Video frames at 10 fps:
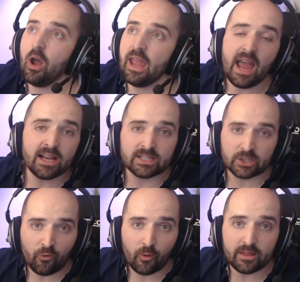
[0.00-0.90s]
It has
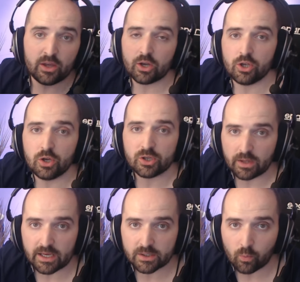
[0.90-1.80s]
software that you can use
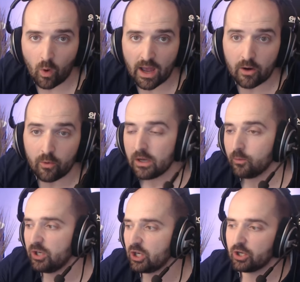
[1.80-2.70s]
with it as well,
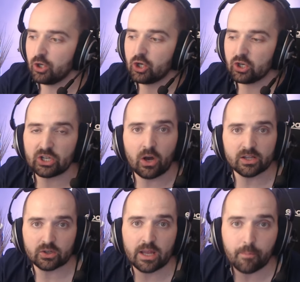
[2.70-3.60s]
which you can adjust
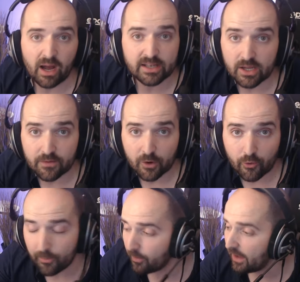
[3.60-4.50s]
lights on it, but I don't give a
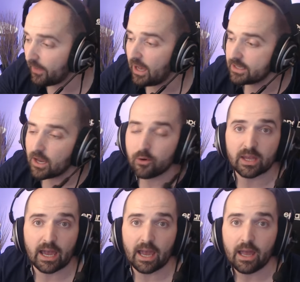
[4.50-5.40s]
crap about that. I don't
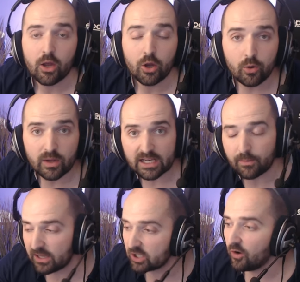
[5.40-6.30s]
care. Who cares
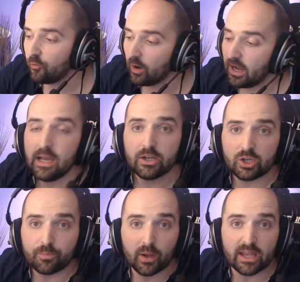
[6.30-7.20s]
about the software?
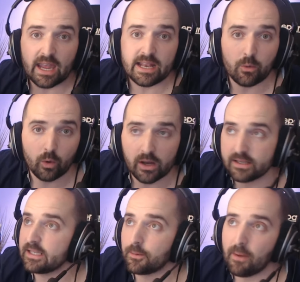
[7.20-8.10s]
Just plug it in. It
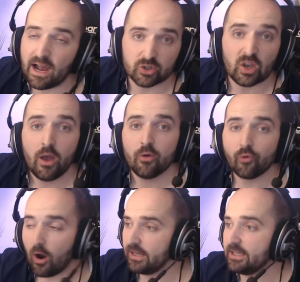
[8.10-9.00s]
works. It's a mouse.
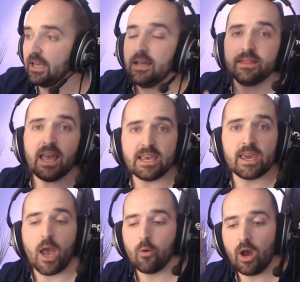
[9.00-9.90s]
Right. There you
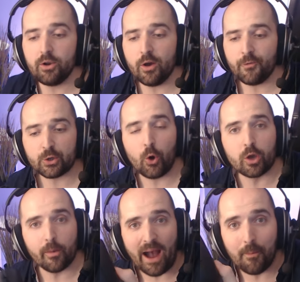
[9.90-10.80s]
go. Enough
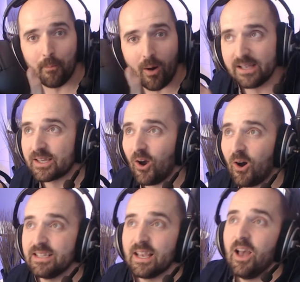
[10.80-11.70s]
talk about mice,
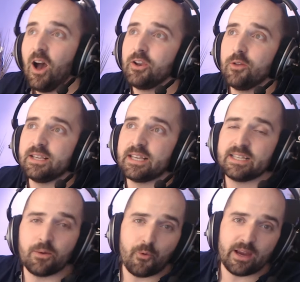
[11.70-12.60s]
guys. I know this is a
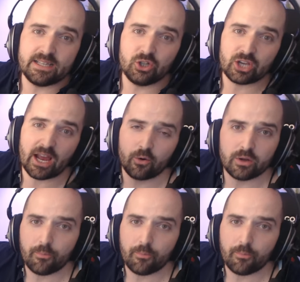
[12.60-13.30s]
sim racing channel.